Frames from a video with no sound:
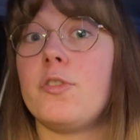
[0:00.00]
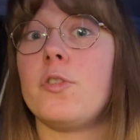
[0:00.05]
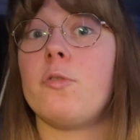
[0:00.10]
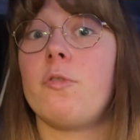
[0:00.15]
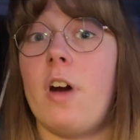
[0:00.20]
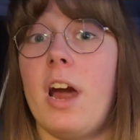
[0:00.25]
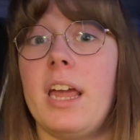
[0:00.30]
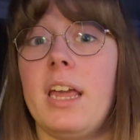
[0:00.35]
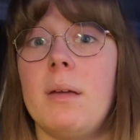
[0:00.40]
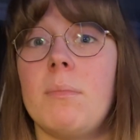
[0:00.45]
to
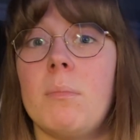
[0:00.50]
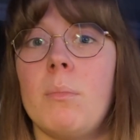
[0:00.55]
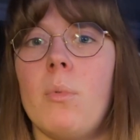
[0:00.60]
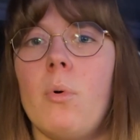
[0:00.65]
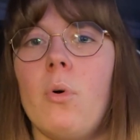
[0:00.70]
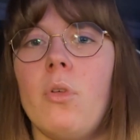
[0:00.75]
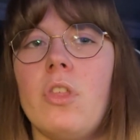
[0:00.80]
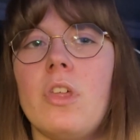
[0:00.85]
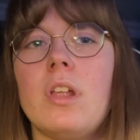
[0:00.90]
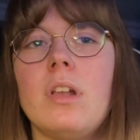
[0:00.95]
write
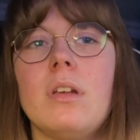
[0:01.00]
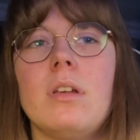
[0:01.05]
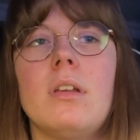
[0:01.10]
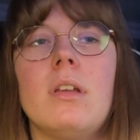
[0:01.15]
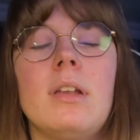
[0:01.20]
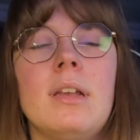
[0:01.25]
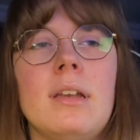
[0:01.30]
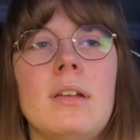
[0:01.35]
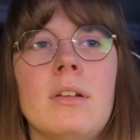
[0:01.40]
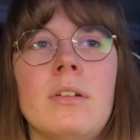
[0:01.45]
more
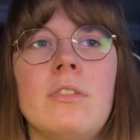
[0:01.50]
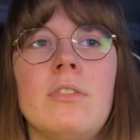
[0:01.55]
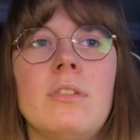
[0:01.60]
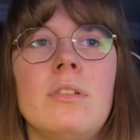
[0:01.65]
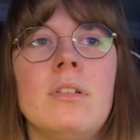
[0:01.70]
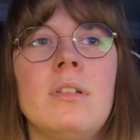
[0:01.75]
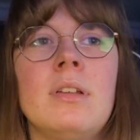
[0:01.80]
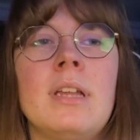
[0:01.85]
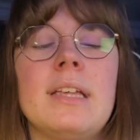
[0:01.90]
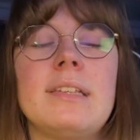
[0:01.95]
than
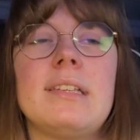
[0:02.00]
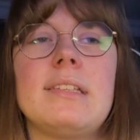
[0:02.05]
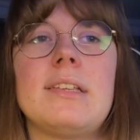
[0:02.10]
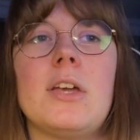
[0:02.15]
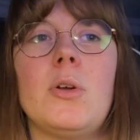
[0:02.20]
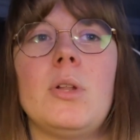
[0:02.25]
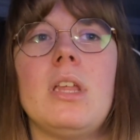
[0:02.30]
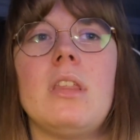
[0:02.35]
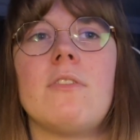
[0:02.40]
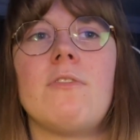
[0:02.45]

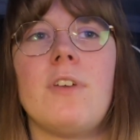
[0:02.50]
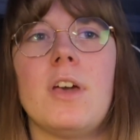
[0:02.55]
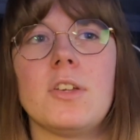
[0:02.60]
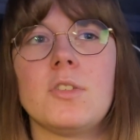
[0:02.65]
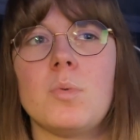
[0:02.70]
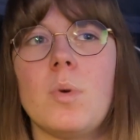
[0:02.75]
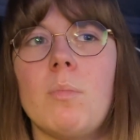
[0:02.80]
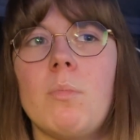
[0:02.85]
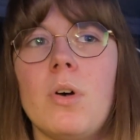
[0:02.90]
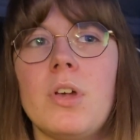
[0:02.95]
necessarily the
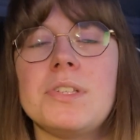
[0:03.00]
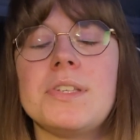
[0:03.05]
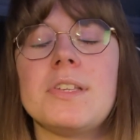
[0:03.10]
first one was,